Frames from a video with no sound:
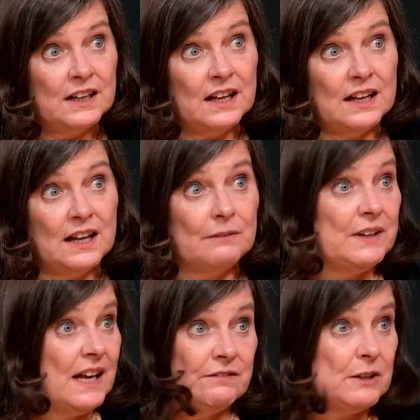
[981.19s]
And
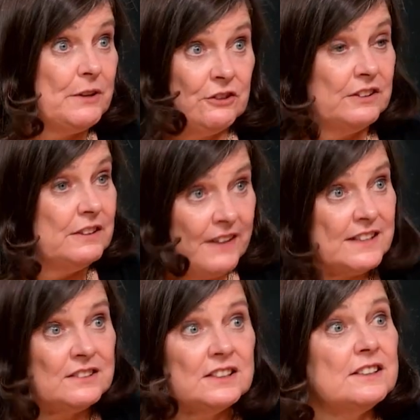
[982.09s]
we have commercial
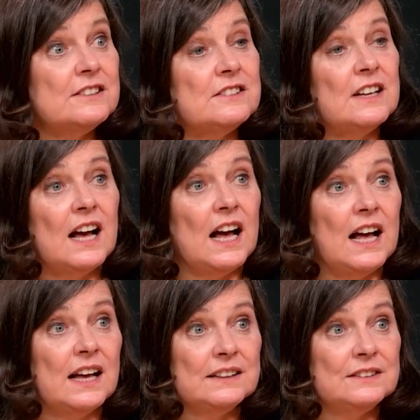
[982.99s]
investors,
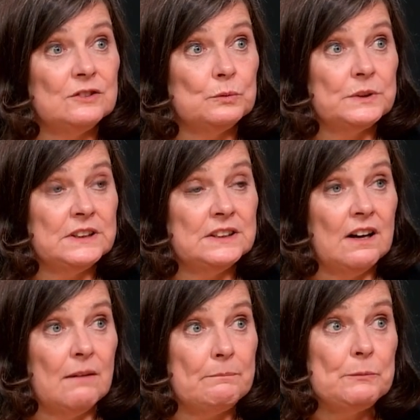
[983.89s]

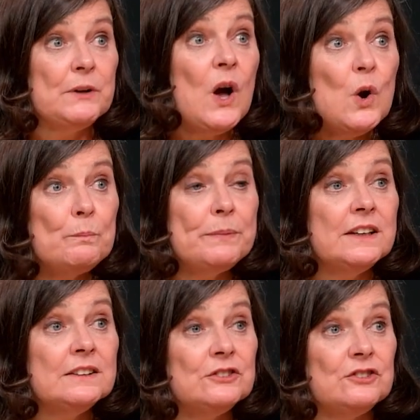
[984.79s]
but we're
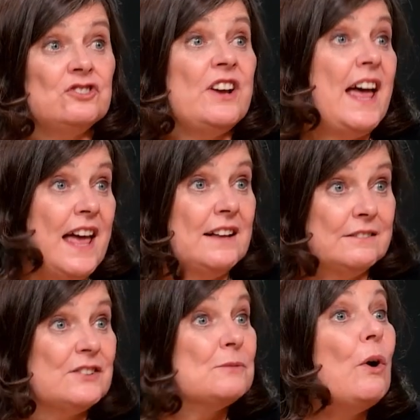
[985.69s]
hoping to share
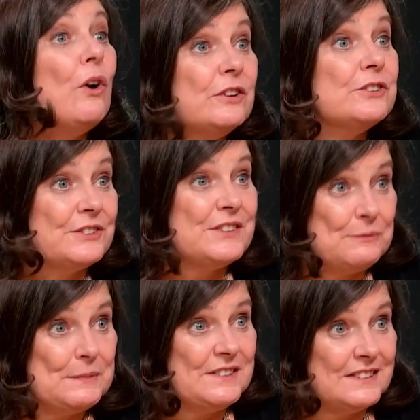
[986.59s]
the spoils of
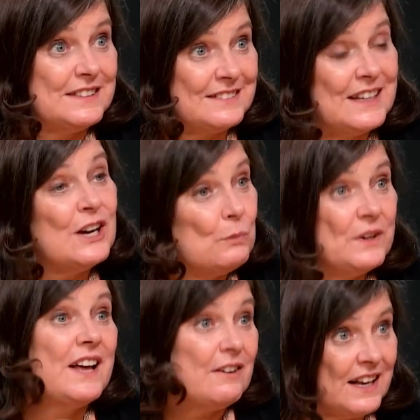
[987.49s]
this business
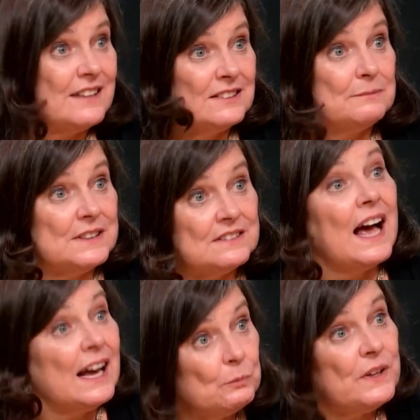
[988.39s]
with our customers
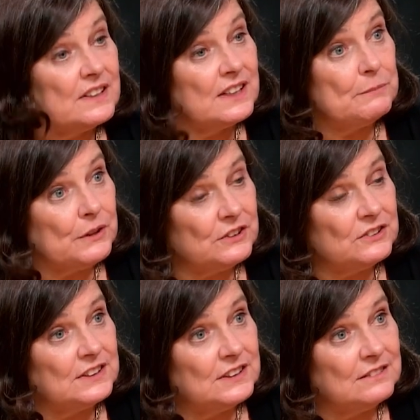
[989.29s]
and with the community.